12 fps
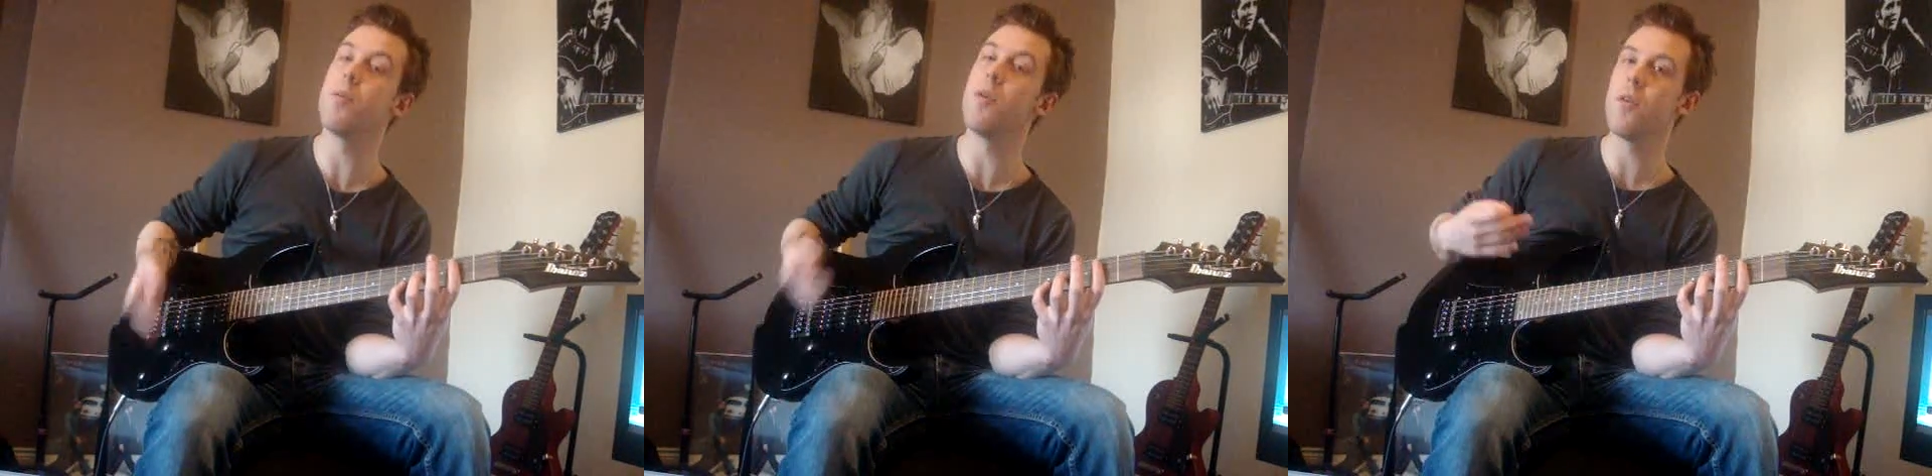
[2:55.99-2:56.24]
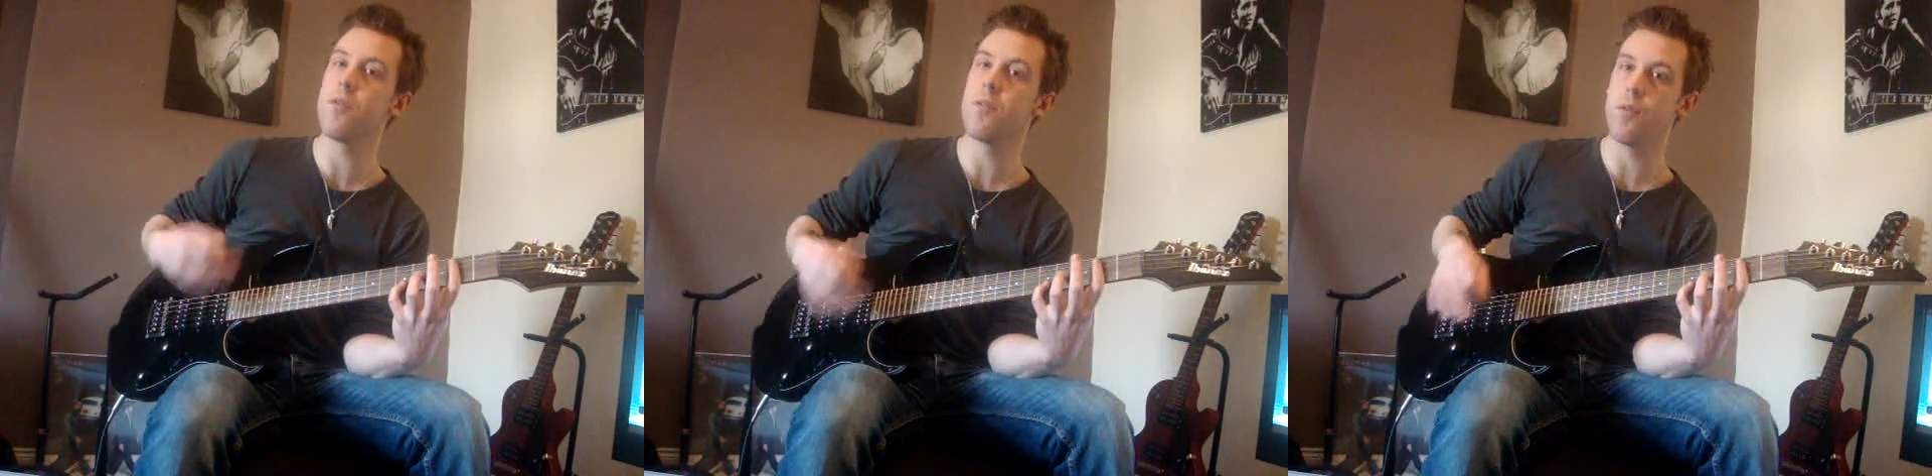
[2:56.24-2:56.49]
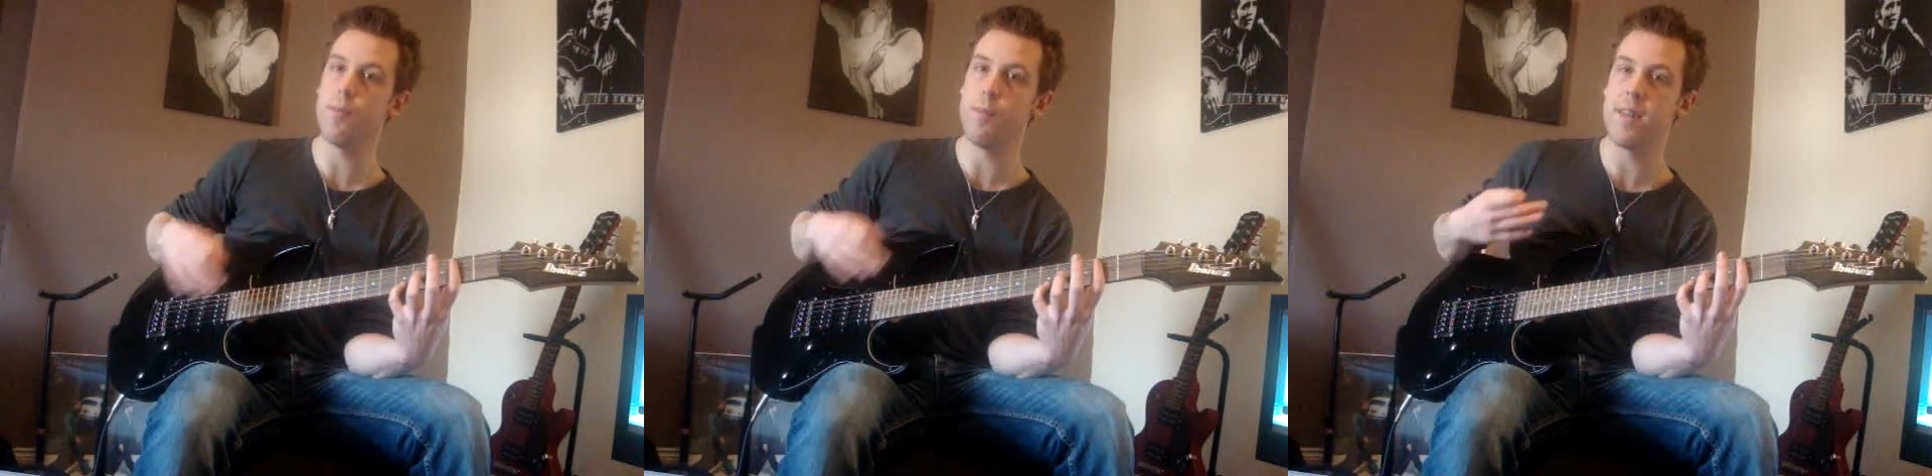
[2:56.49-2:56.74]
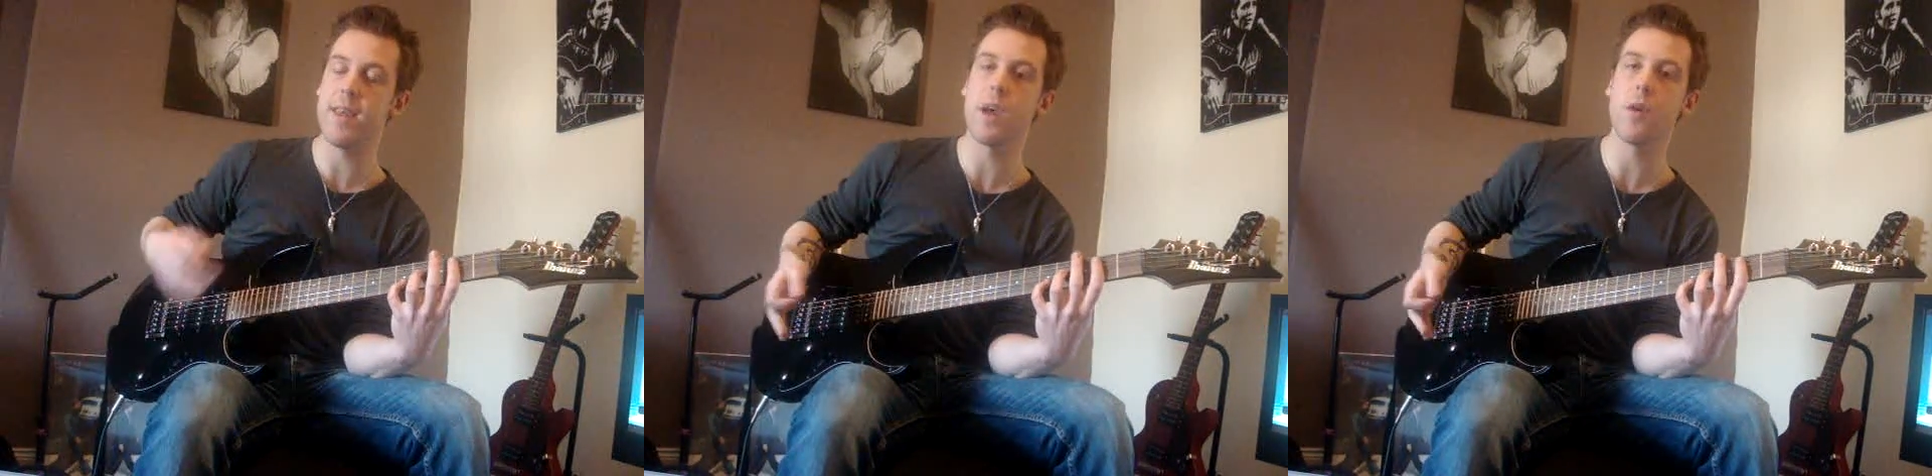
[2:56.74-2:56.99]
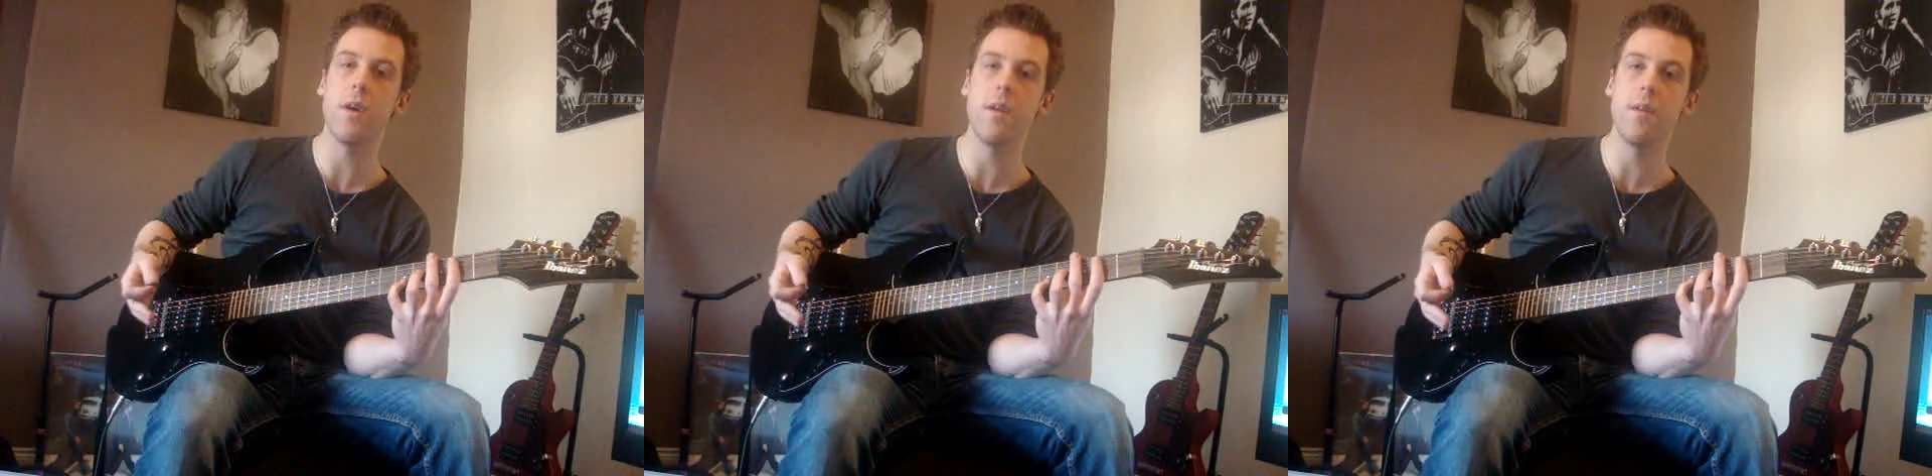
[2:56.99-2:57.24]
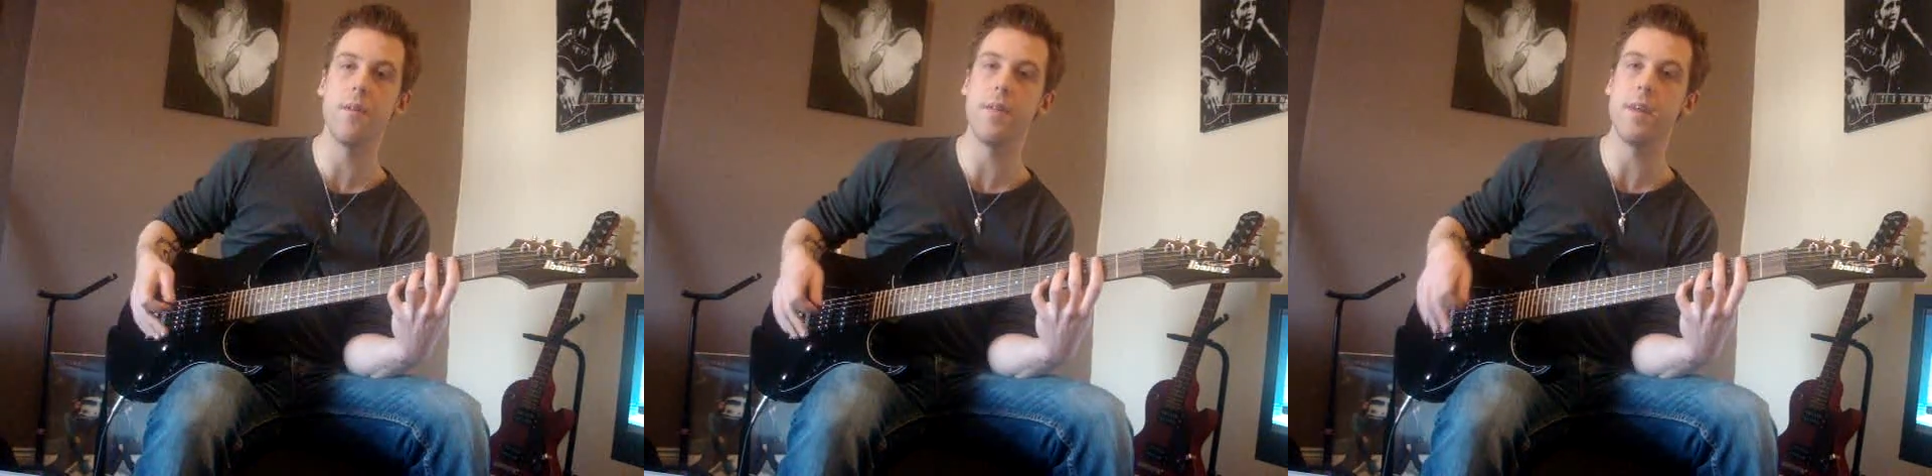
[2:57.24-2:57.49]
but also maintain quite
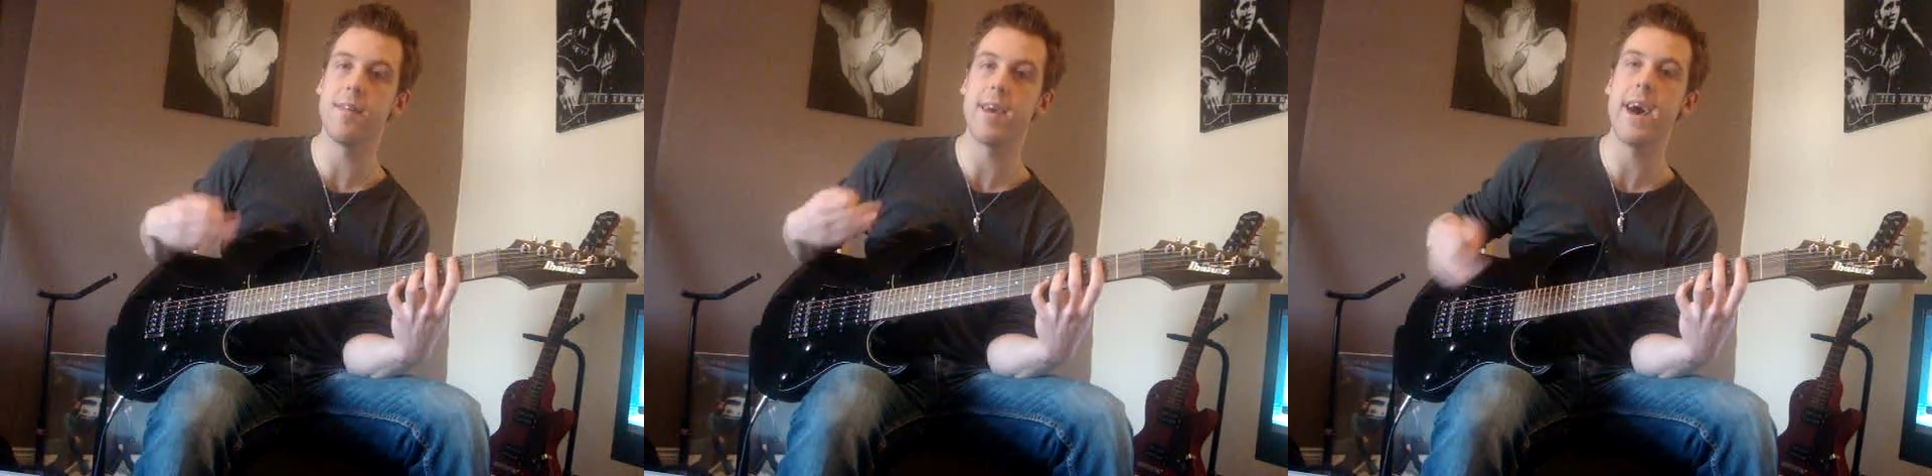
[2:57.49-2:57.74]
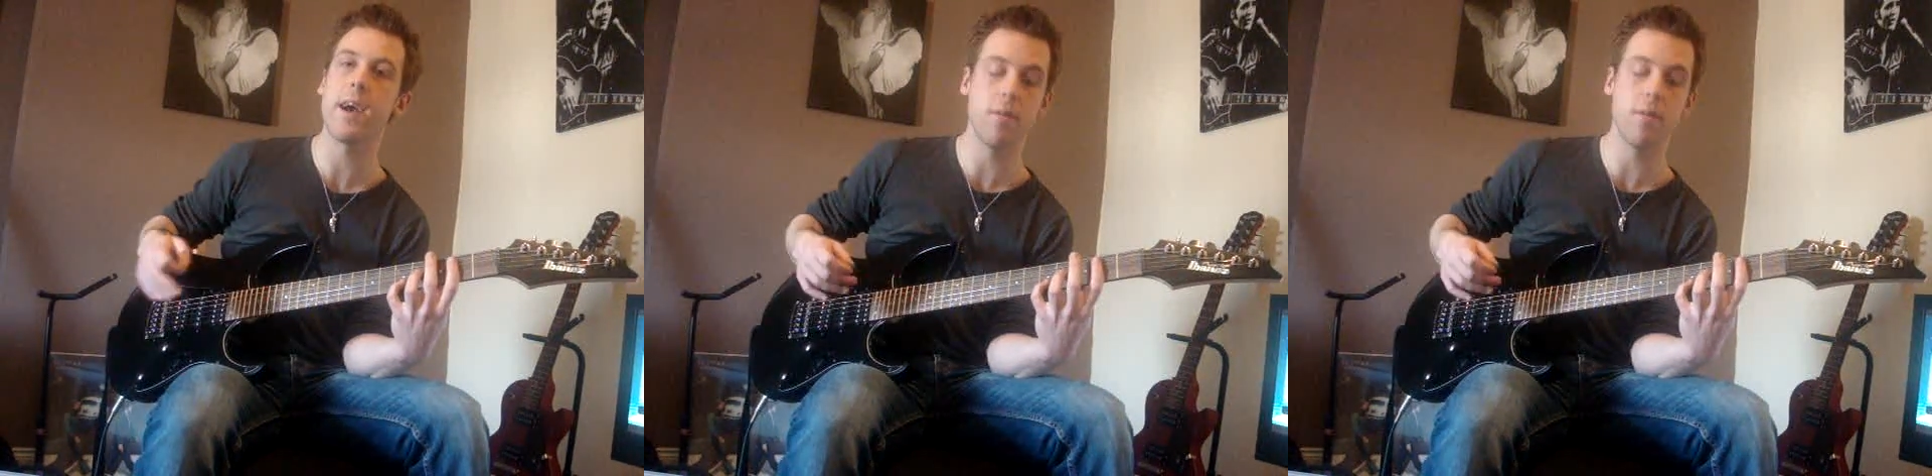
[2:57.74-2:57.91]
a lot of the attack